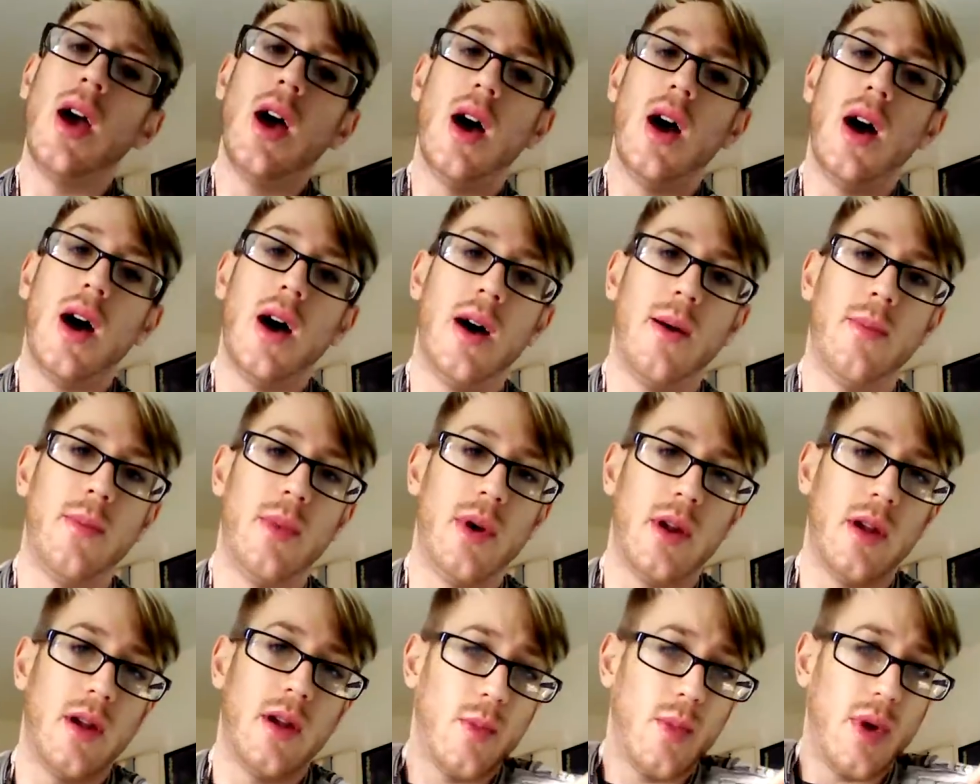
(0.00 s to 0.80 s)

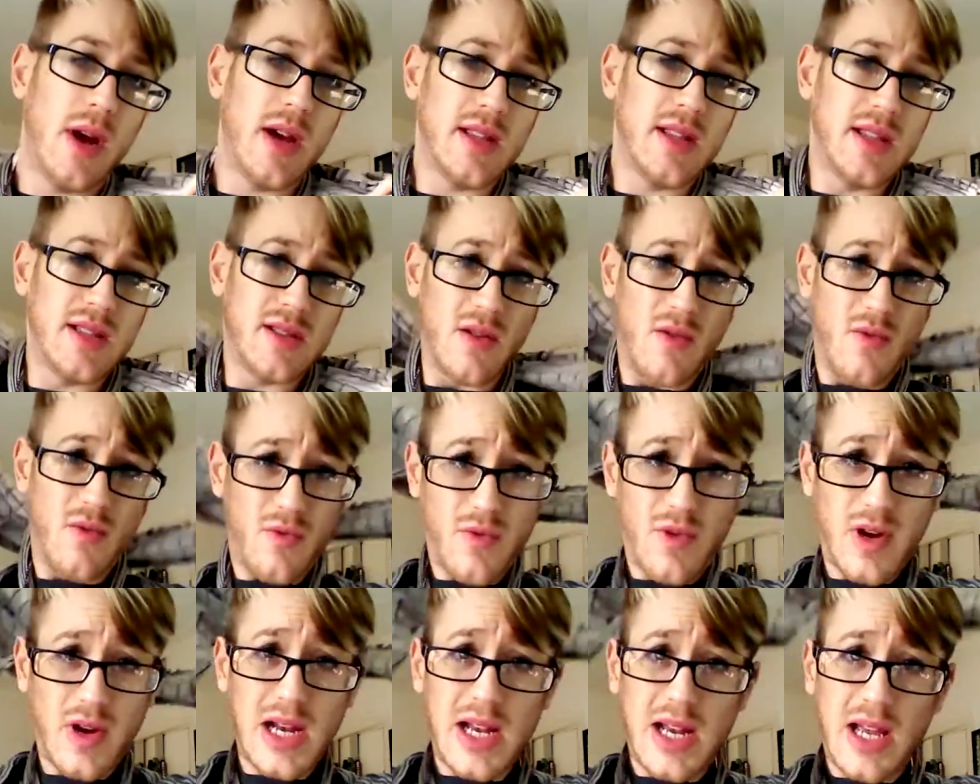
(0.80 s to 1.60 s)
And I'm wearing this
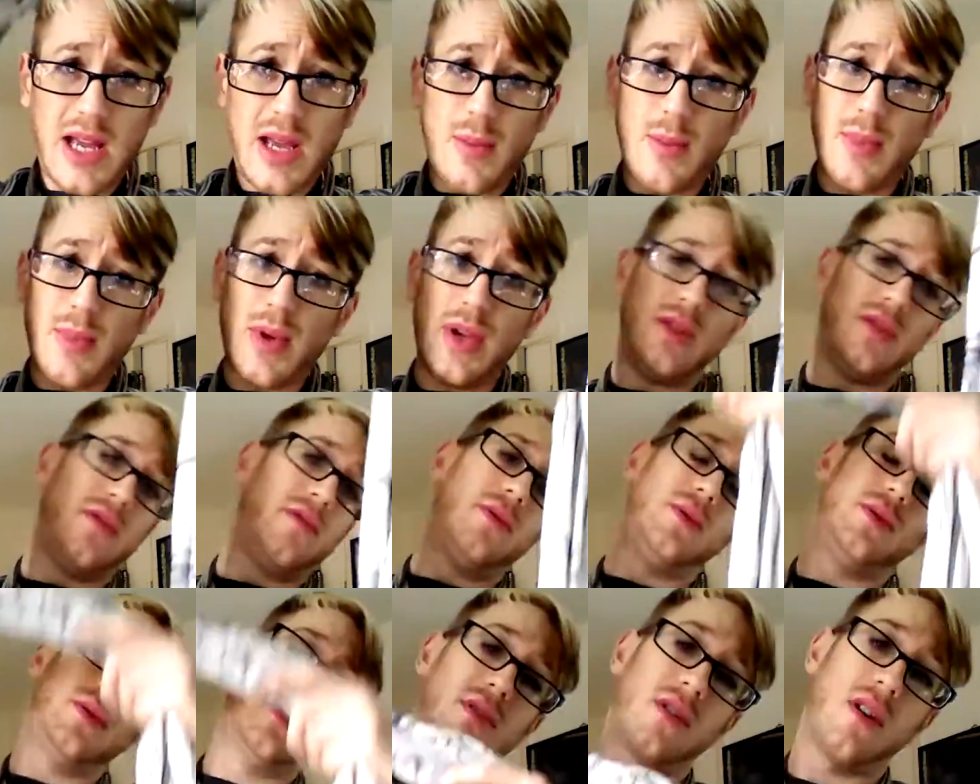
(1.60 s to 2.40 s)
really
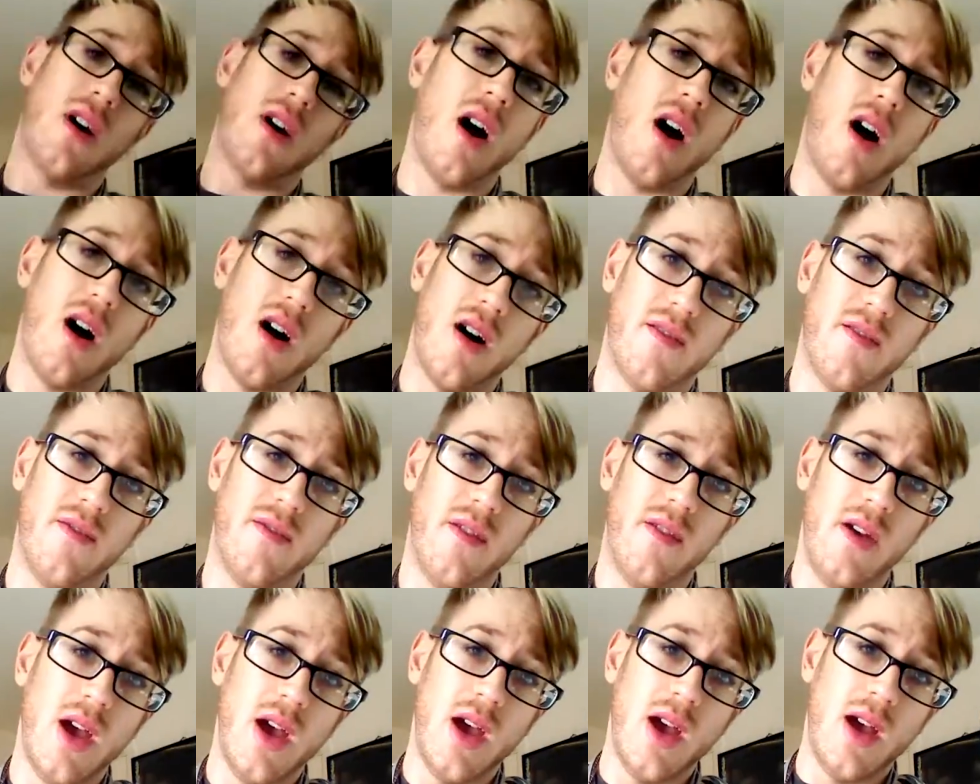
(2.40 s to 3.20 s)
beautiful scarf
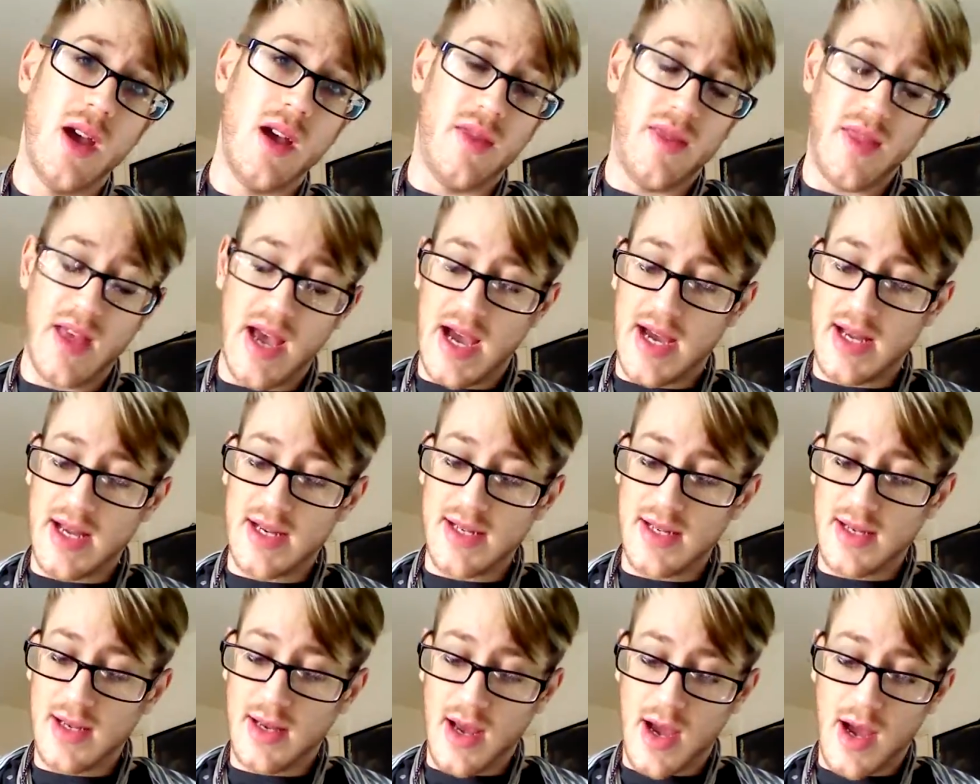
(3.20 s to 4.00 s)
that
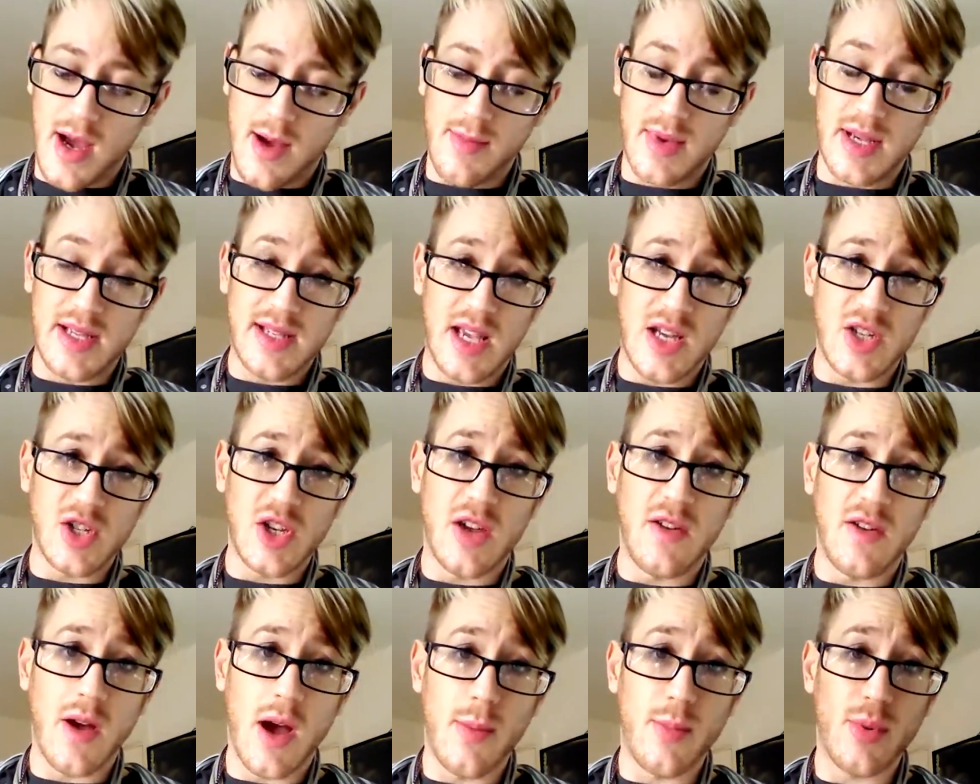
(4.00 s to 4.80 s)
is actually
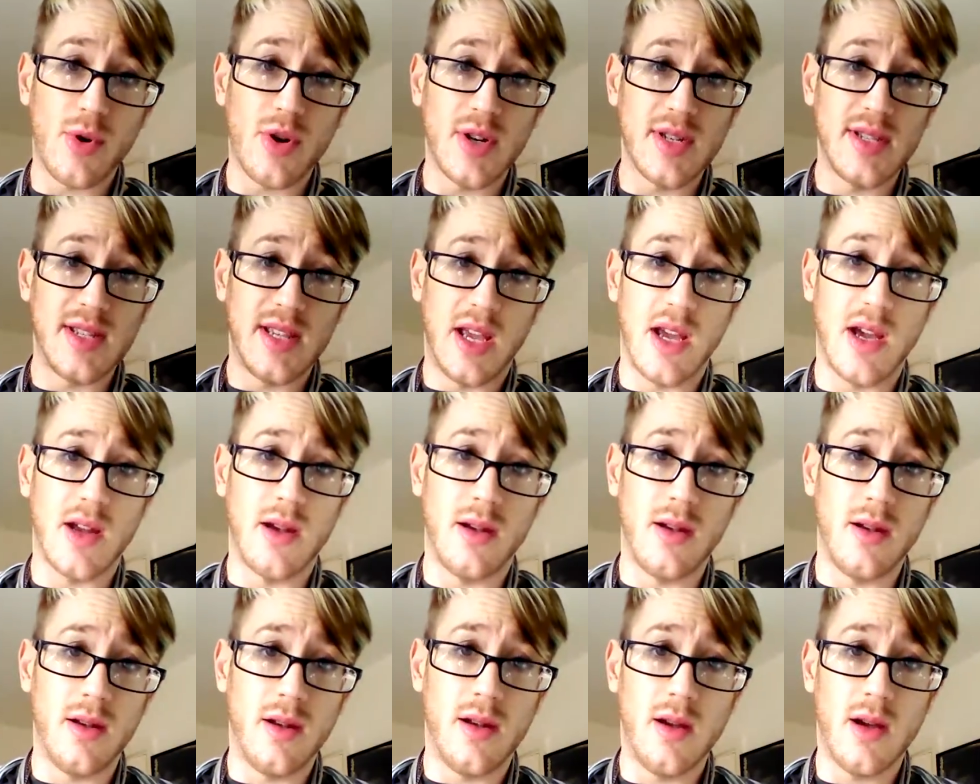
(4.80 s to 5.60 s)
a Parisian
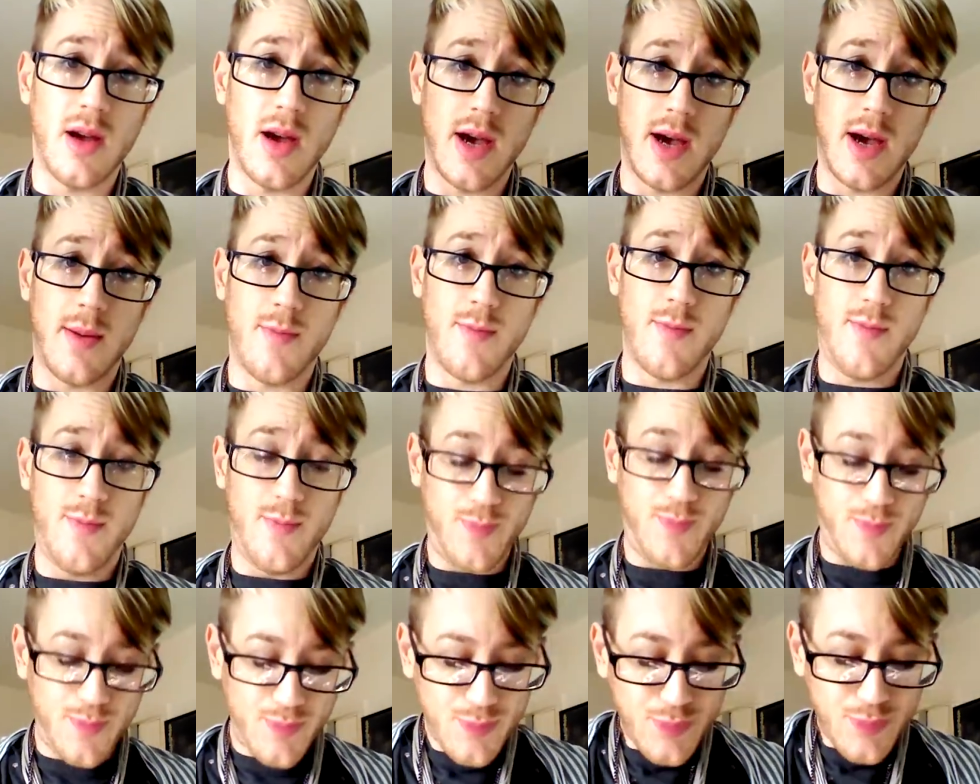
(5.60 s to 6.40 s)

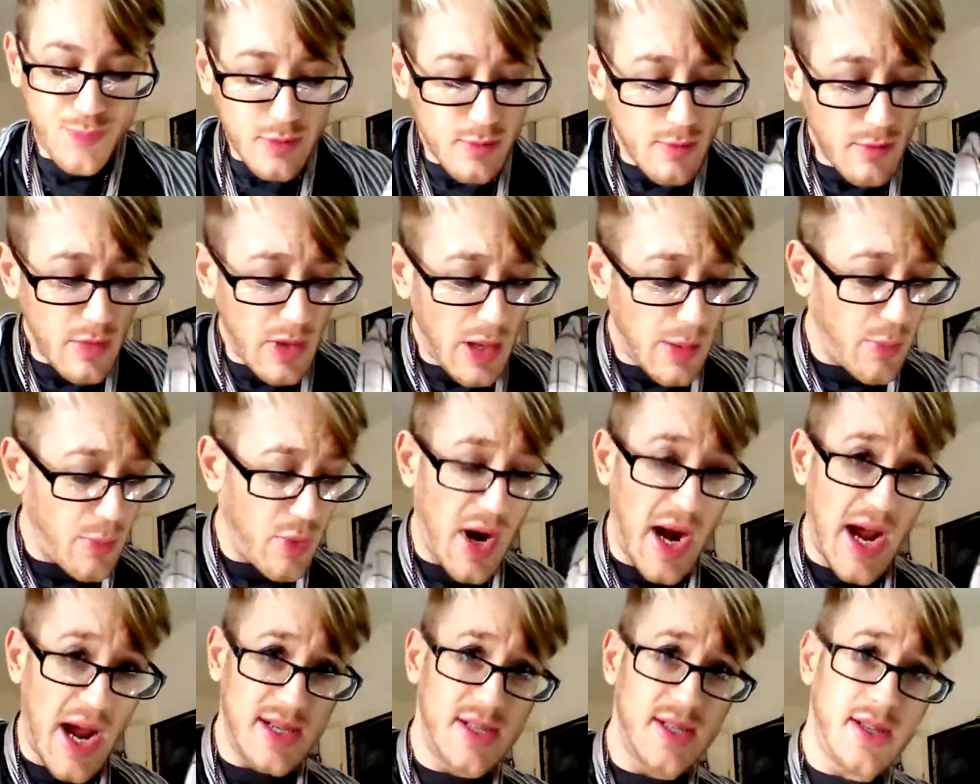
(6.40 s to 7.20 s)

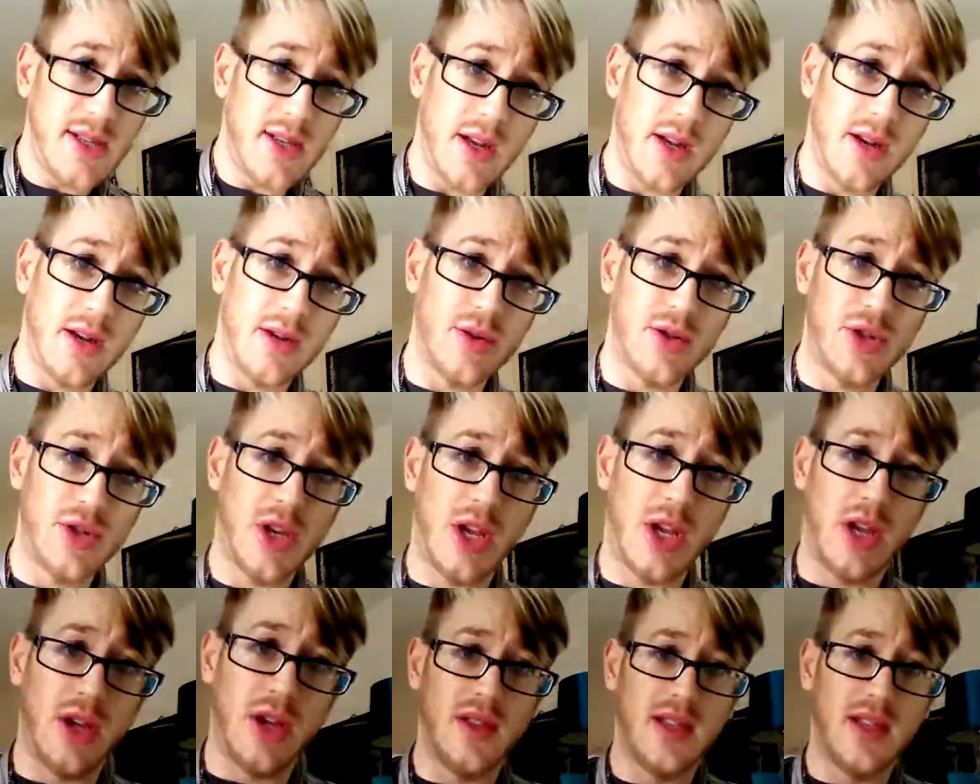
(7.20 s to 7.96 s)
brand, and I'll show you the